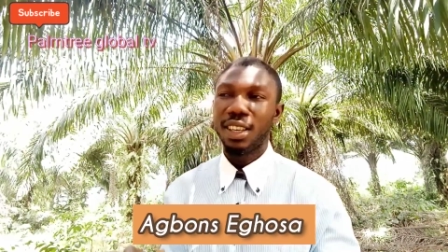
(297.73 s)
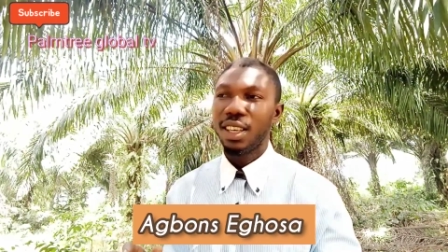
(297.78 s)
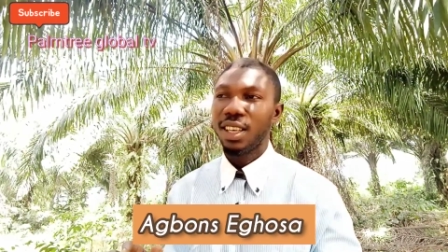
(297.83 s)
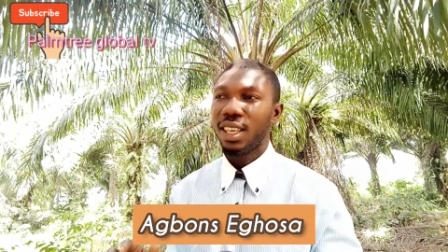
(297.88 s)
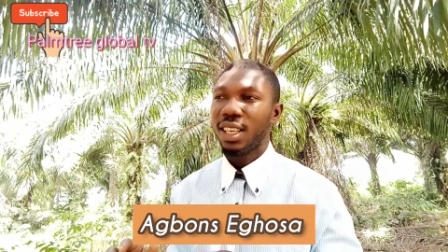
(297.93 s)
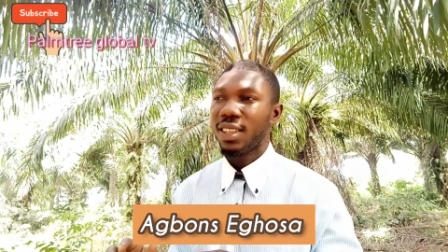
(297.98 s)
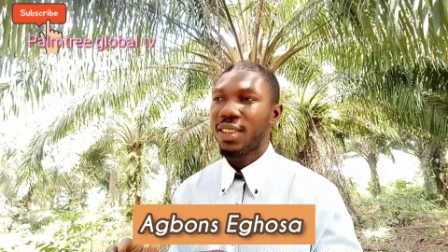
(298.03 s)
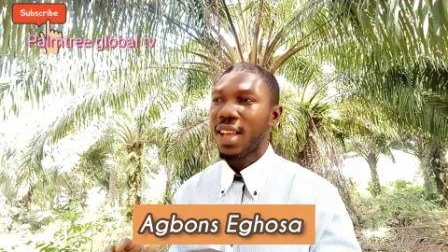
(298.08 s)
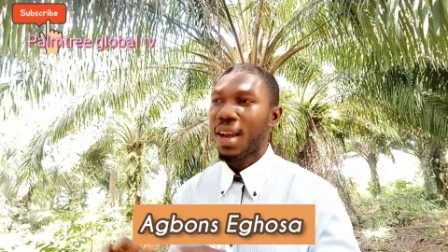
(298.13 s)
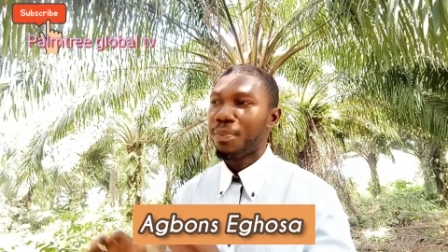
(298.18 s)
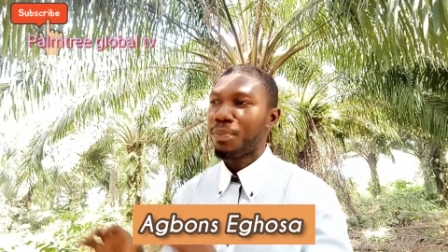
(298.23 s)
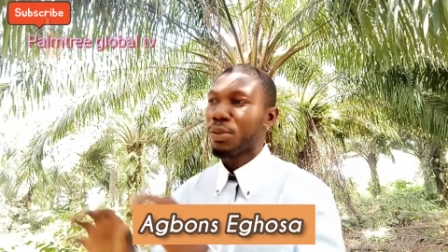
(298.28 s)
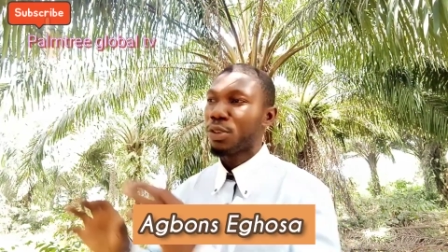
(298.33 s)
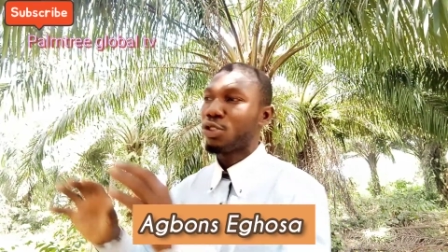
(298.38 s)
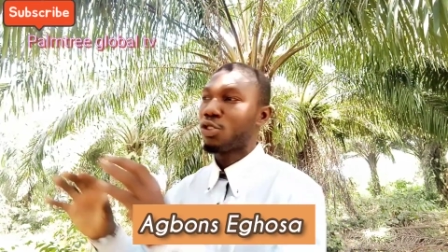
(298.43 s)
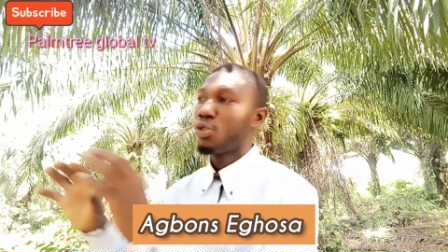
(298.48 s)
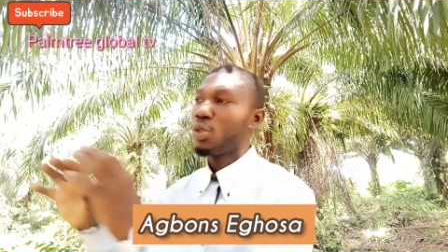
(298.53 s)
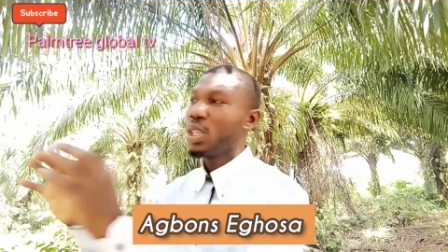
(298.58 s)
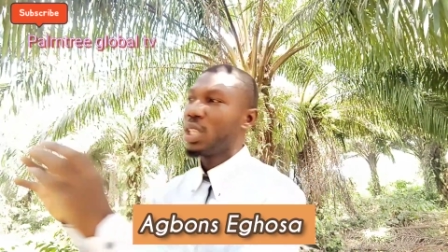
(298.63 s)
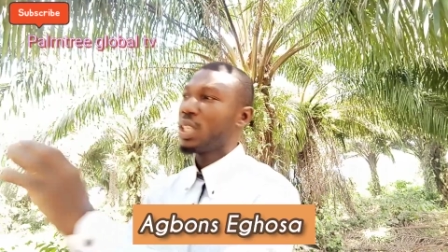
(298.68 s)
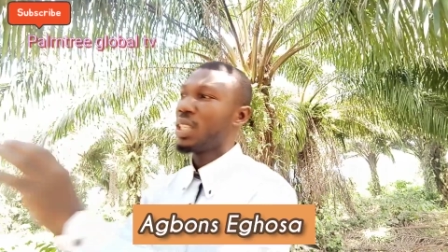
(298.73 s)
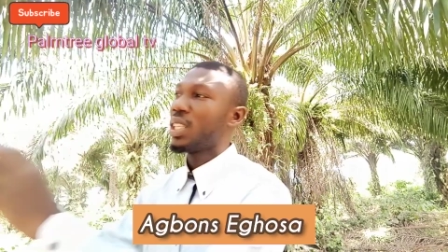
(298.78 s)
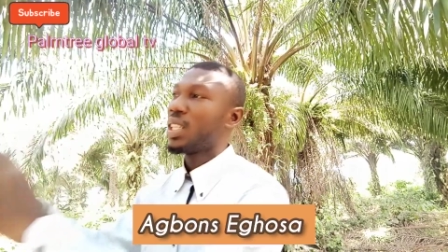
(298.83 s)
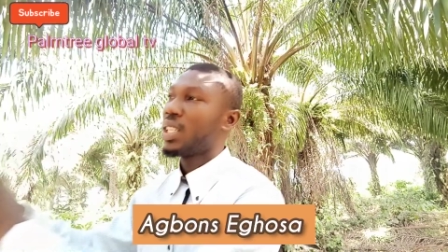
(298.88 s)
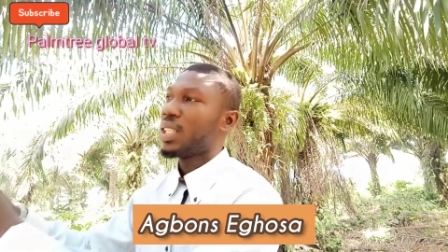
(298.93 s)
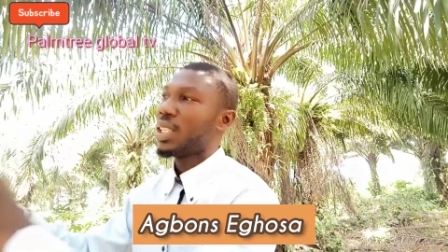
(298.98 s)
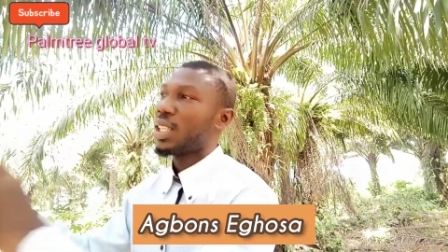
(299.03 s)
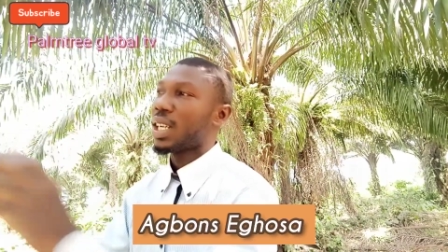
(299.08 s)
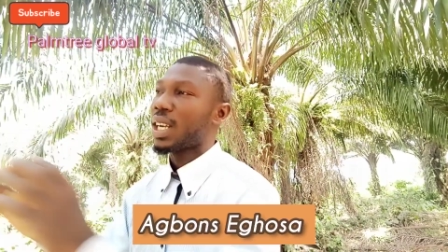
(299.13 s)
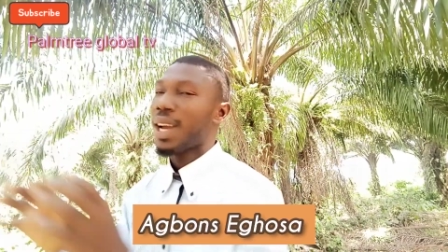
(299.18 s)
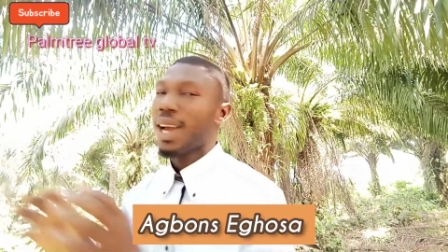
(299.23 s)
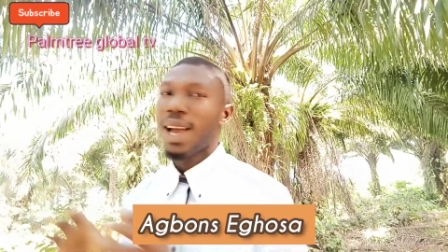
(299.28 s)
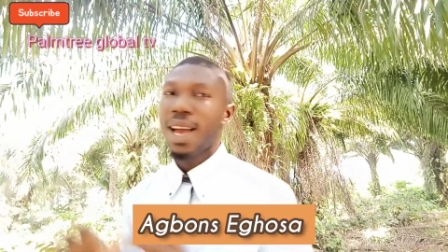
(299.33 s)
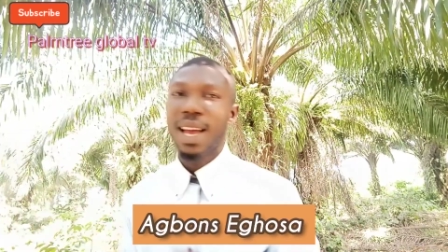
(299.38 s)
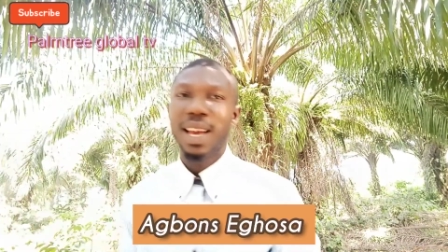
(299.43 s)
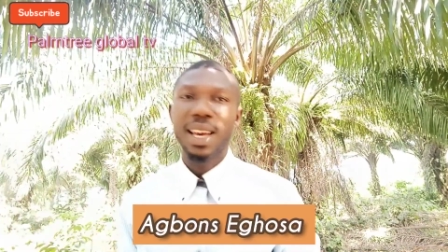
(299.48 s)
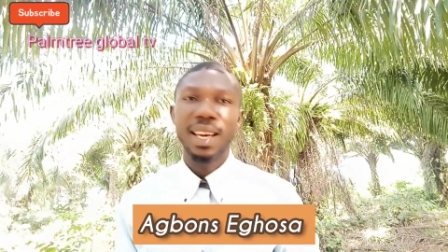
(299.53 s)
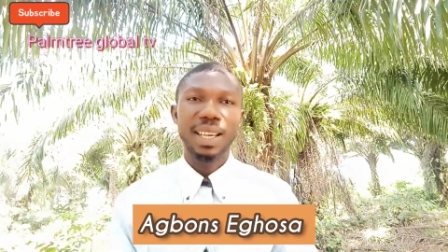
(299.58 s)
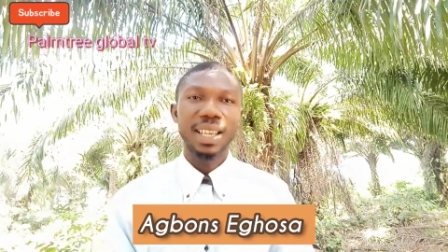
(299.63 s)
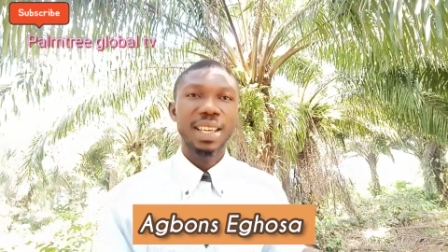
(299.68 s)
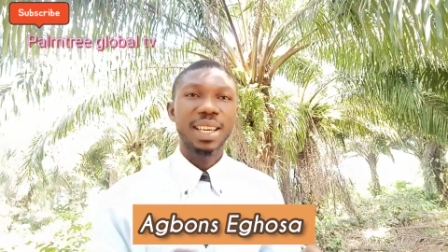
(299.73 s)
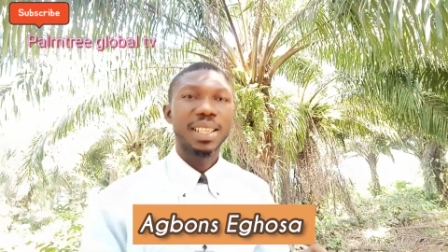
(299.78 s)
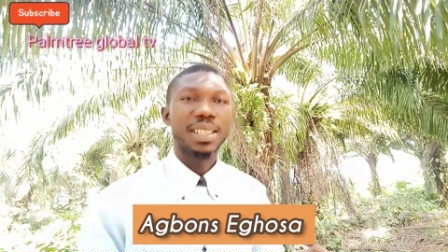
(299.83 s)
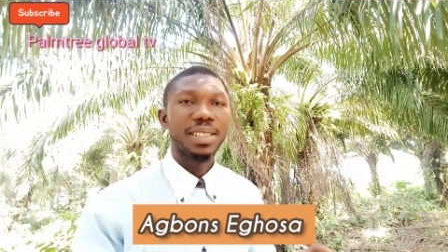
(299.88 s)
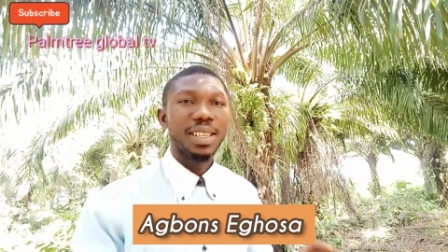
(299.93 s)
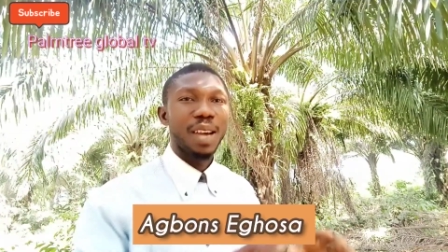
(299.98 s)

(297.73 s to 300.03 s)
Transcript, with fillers: They are pursuing the car, they are